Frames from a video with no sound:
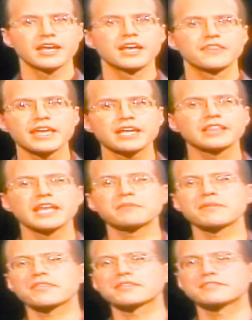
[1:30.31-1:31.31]
They claim
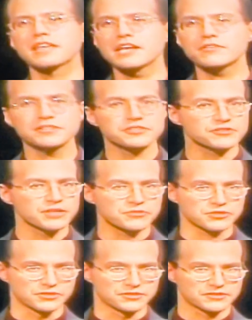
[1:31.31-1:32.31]
that the sacred
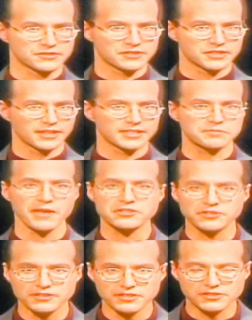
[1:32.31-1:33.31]
scriptures,
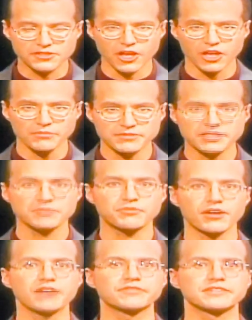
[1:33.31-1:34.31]
especially the Psalms and the
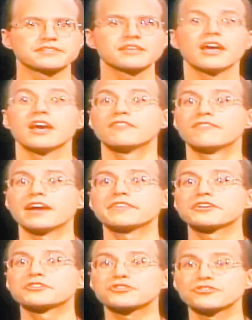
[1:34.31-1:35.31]
prophets, find
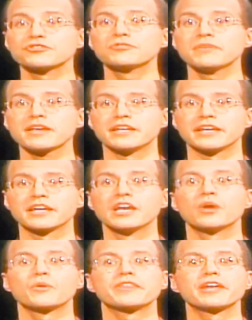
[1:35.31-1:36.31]
their true meaning
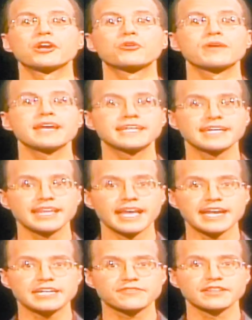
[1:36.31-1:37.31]
when they are read in
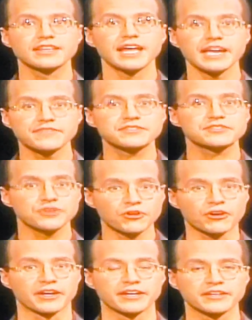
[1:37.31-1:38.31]
light of the life
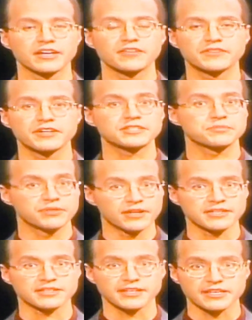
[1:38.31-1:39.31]
story of their
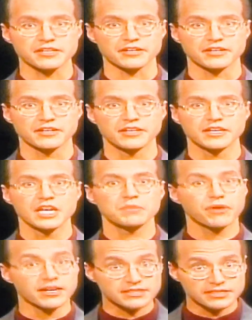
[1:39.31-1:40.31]
departed leader,
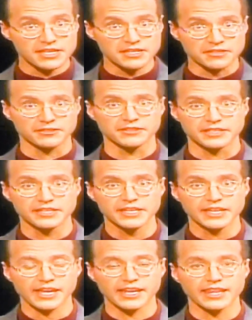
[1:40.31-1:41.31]
particularly
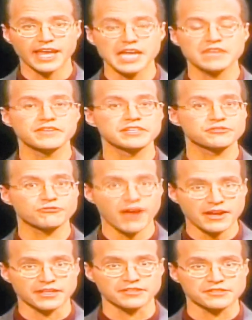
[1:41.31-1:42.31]
in light of his
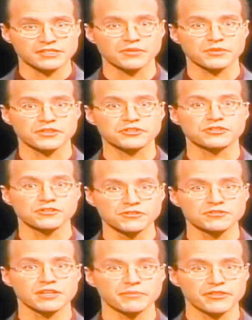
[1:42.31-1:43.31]
run-ins with the
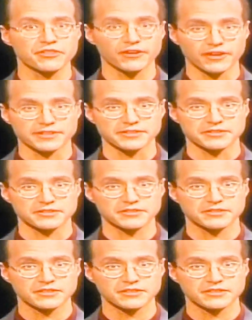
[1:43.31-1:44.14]
Jerusalem authorities.